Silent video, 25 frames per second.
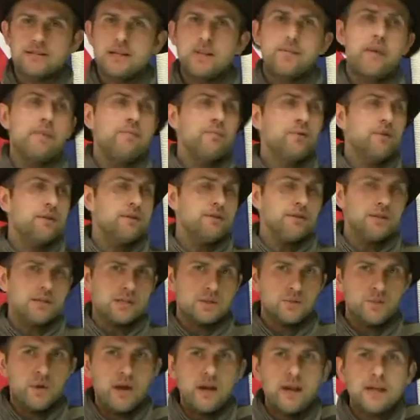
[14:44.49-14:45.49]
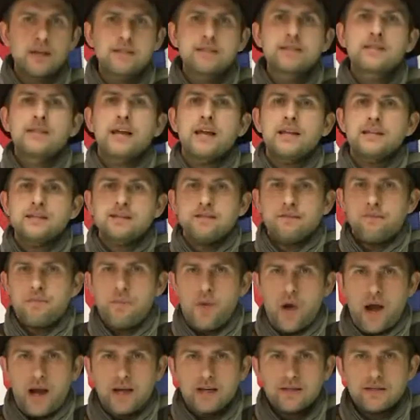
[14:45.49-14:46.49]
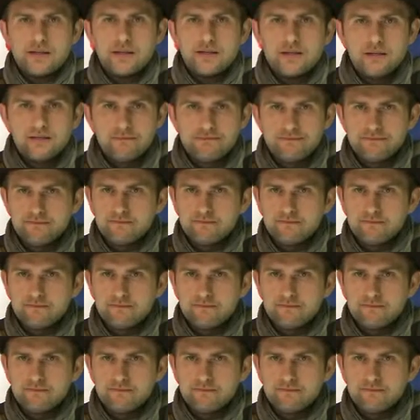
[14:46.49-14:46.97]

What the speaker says: Let me put it this way: extensive practice.